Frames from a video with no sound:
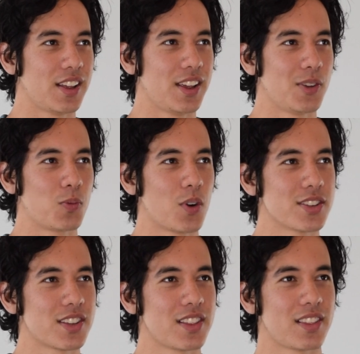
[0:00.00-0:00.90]
it
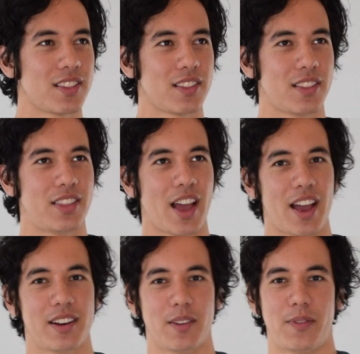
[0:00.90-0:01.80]
wasn't
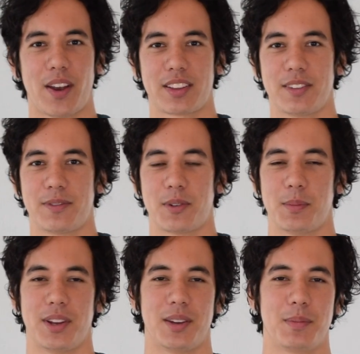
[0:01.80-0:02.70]
that effective for
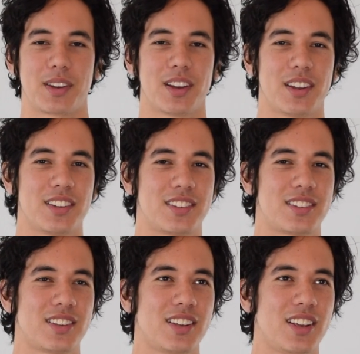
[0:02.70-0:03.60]
me
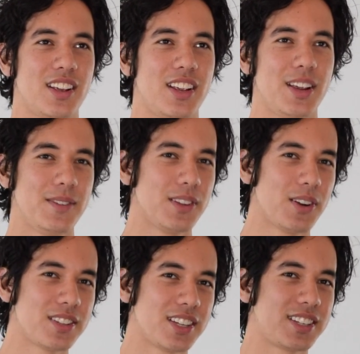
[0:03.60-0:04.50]
because even though
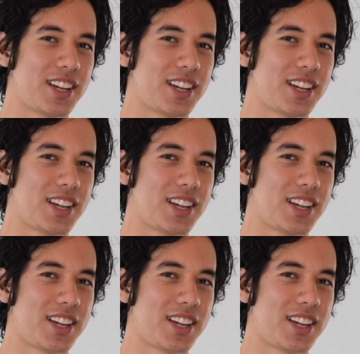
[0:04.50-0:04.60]
it did